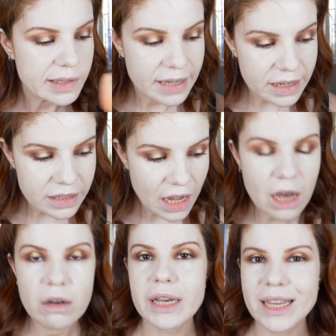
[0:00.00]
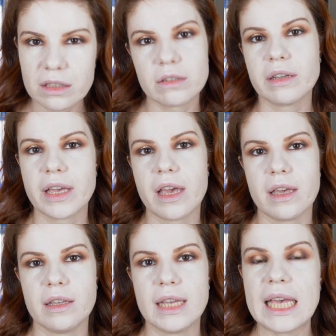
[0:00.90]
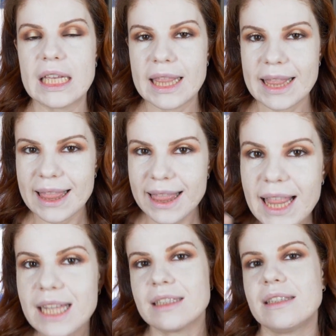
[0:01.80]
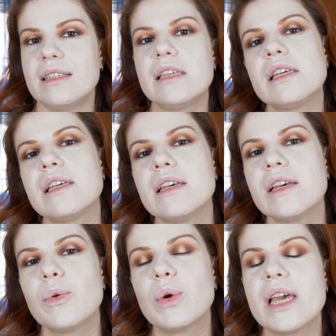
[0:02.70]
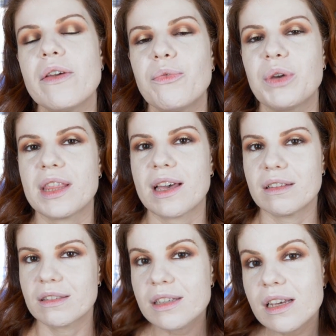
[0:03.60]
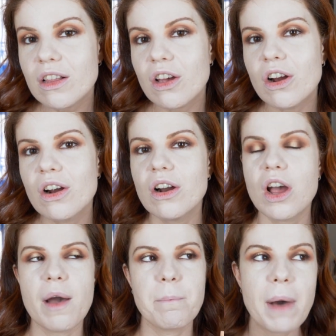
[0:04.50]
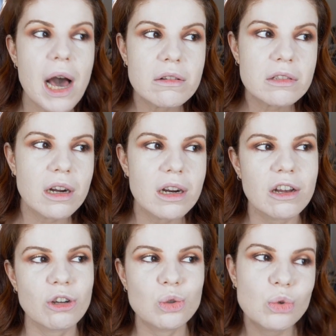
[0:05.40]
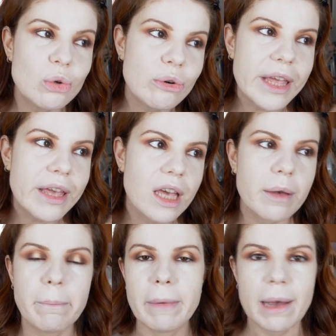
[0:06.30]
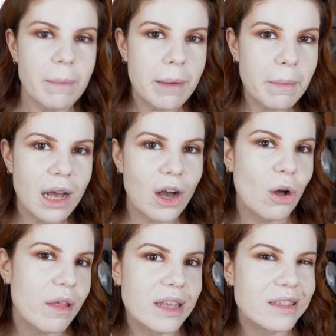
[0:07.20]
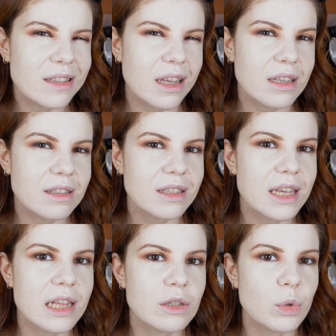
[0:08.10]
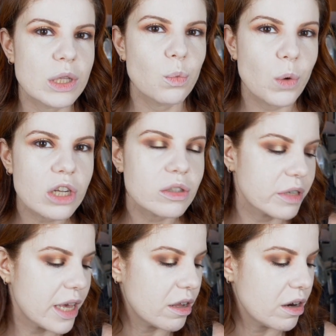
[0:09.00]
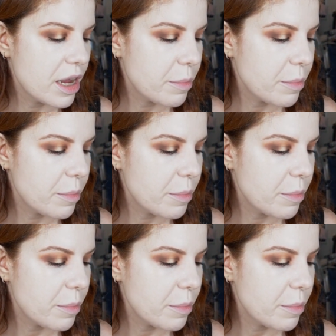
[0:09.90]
Till now, it's okay. Let's see if with concealer, powder, contouring, blah blah blah, all these things, it will work together.